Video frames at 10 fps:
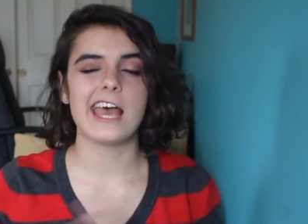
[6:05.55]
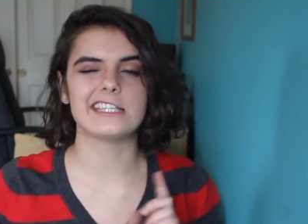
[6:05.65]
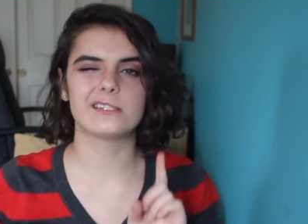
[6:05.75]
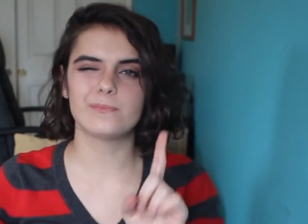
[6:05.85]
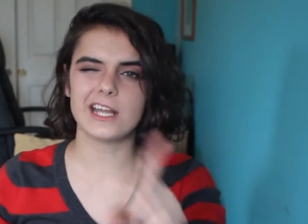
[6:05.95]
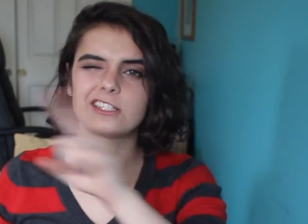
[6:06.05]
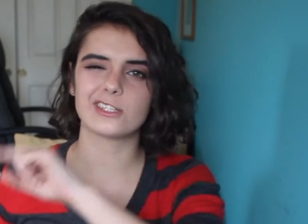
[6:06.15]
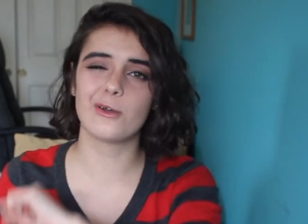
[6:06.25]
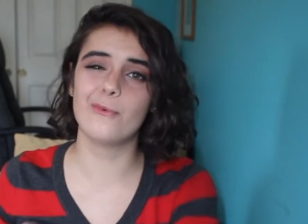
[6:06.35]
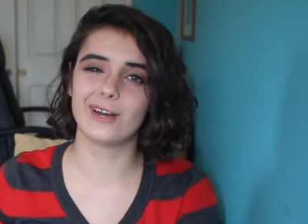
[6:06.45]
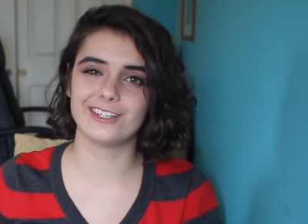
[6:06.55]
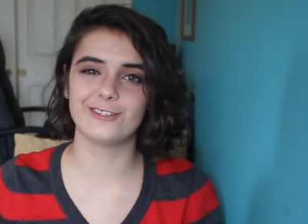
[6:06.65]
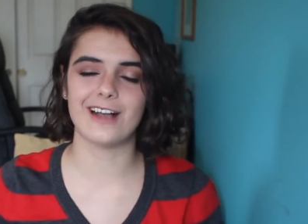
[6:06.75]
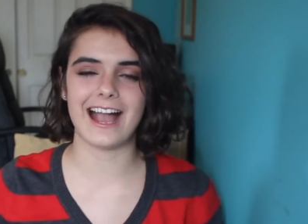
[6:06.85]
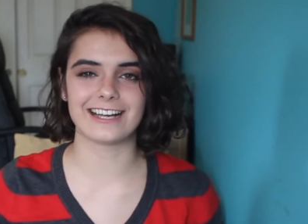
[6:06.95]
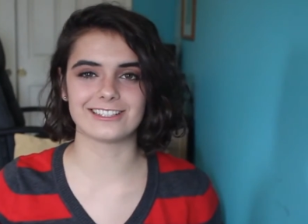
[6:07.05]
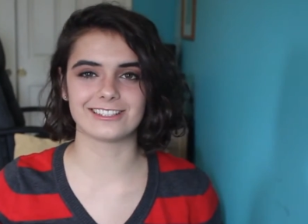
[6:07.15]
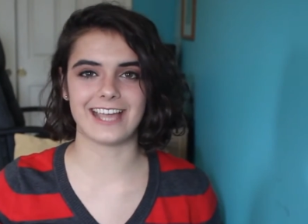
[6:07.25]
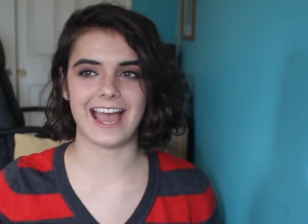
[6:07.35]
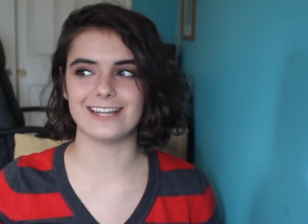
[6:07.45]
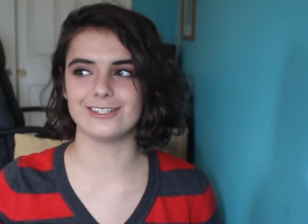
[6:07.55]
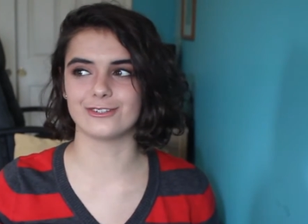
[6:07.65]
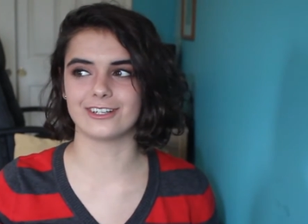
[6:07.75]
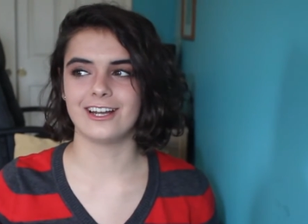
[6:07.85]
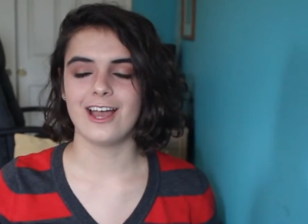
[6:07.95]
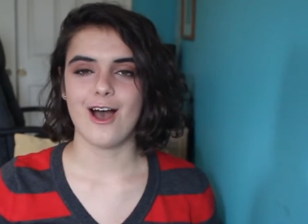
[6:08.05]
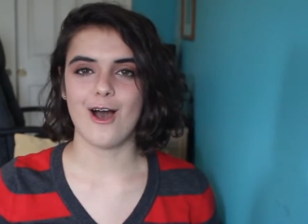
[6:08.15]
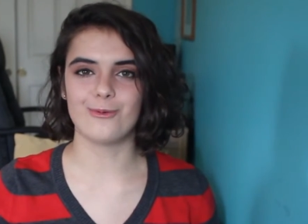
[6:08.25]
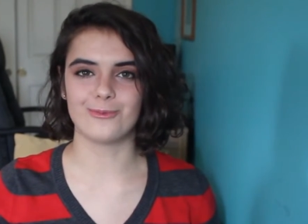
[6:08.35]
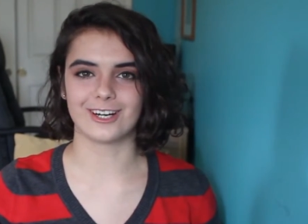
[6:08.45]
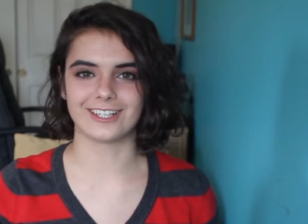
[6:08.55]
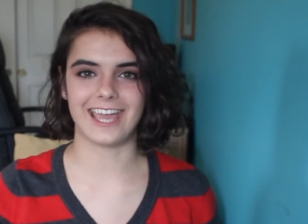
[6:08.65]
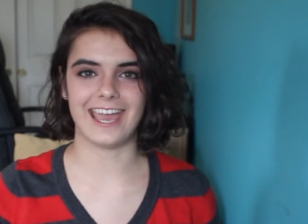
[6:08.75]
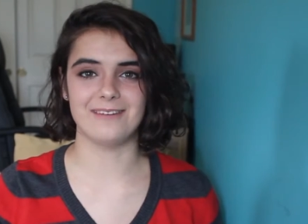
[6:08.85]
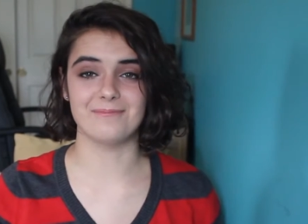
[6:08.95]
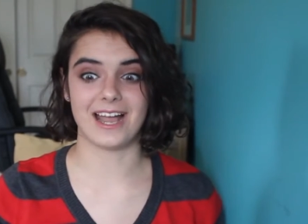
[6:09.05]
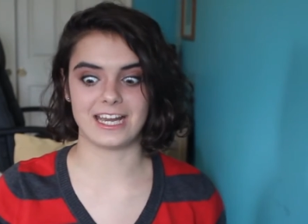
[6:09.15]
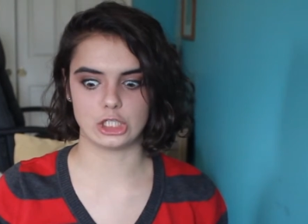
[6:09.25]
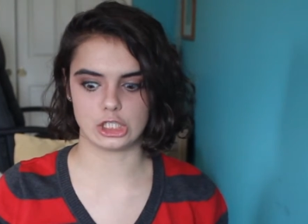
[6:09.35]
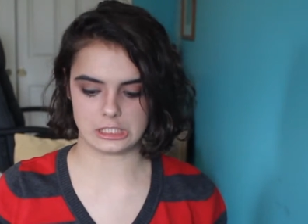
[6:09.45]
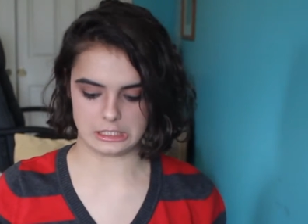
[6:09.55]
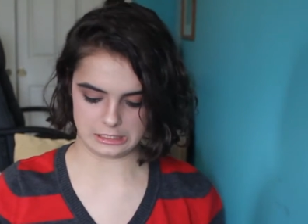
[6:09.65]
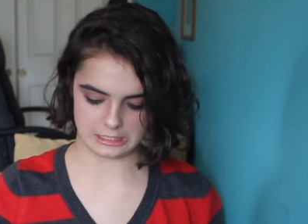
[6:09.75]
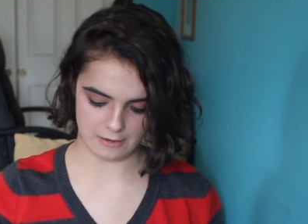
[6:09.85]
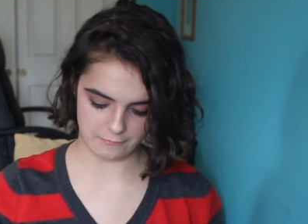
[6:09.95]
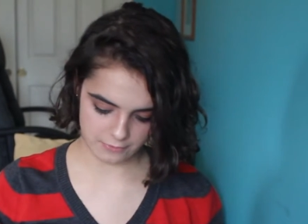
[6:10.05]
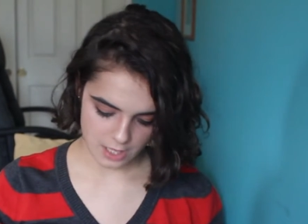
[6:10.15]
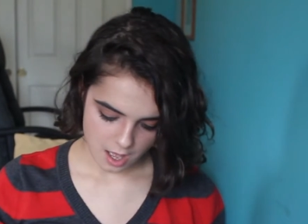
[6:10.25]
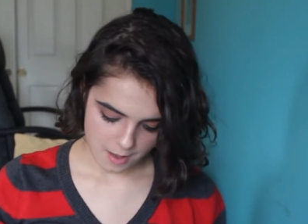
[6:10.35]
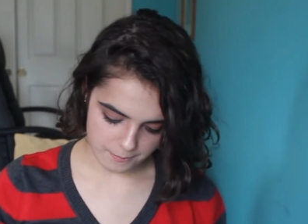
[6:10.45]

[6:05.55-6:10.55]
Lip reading: especially when you actually add your homework and binders and stuff.